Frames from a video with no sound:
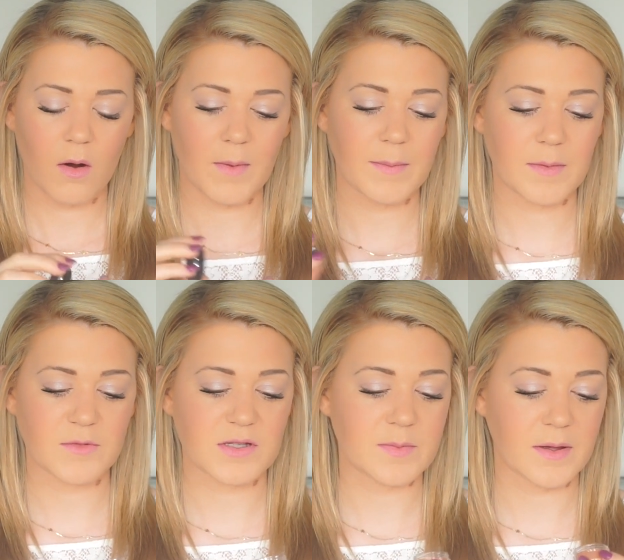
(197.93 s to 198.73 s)
Or maybe I'm
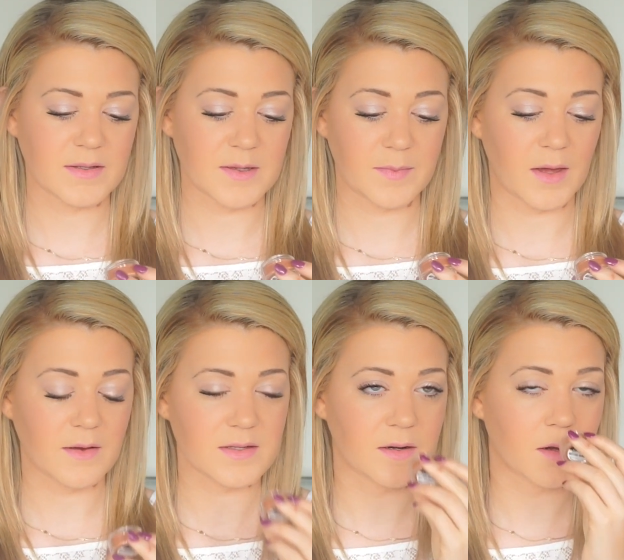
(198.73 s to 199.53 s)
just smelling something
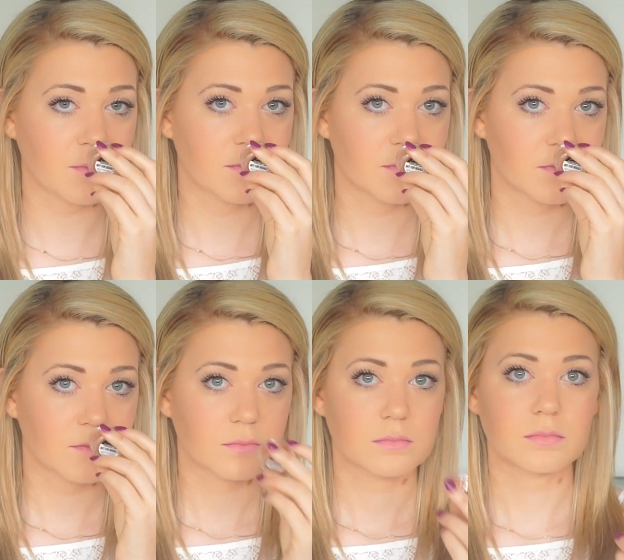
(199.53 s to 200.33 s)
else, I don't
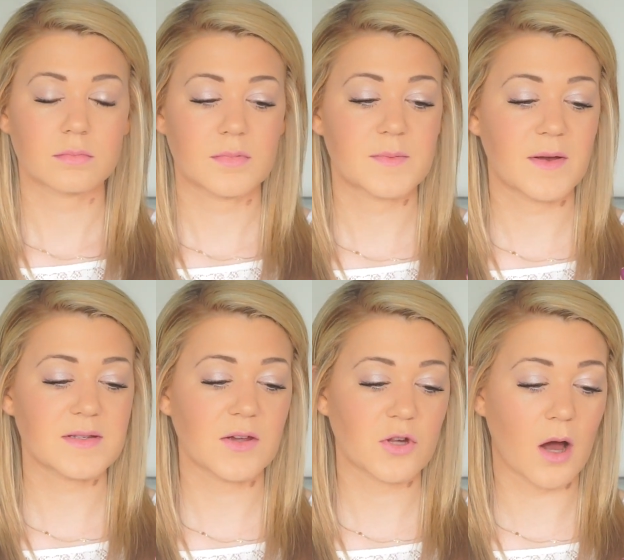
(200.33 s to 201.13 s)
know. It
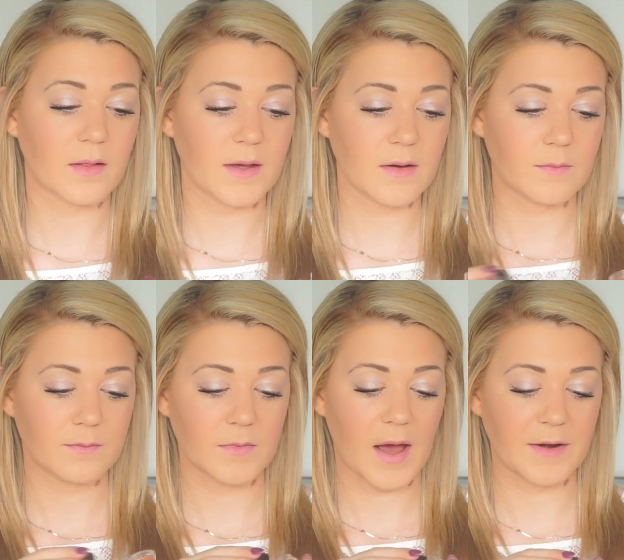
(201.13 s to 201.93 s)
smells like chocolate,
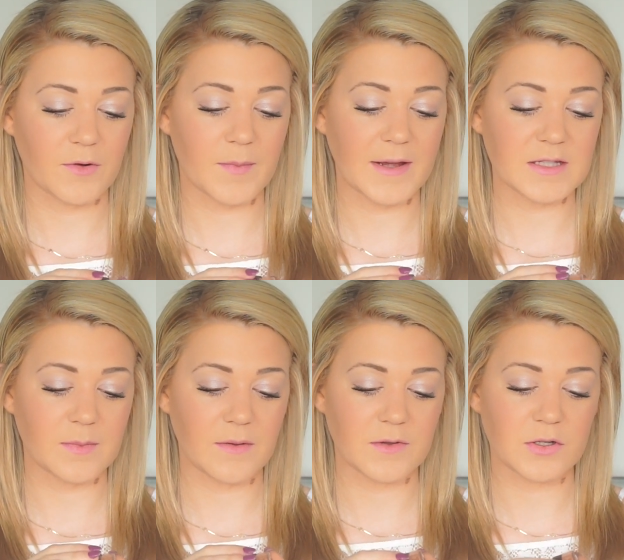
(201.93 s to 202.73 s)
kind of reminds
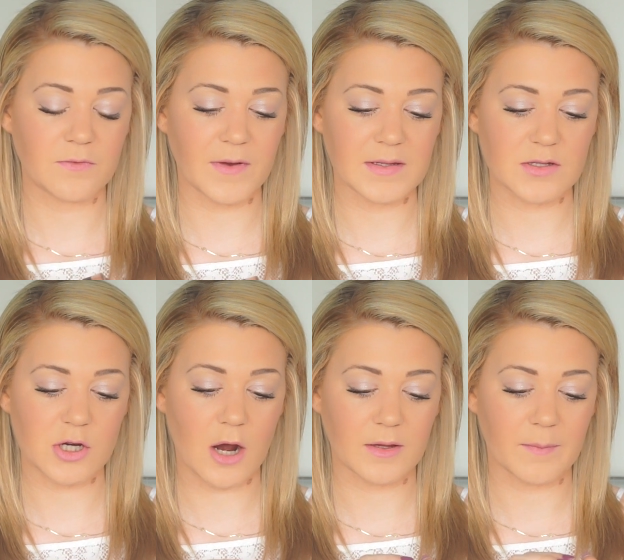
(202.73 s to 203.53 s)
me of the Too Faced
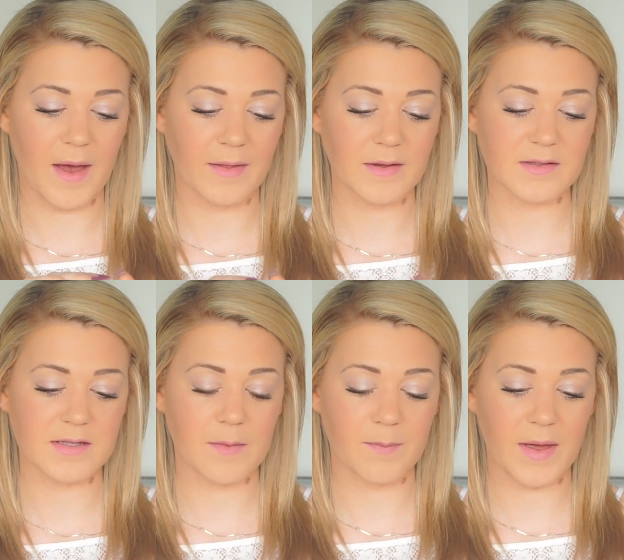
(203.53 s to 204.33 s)
chocolate palettes.